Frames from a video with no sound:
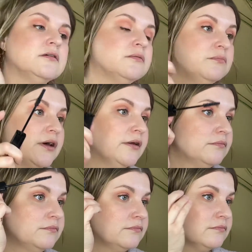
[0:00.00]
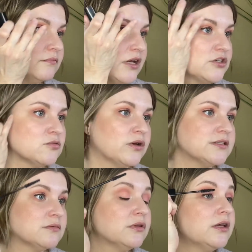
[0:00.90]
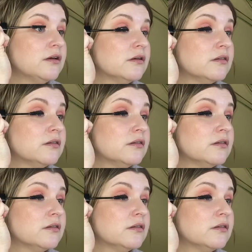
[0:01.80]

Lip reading: but I just want some length.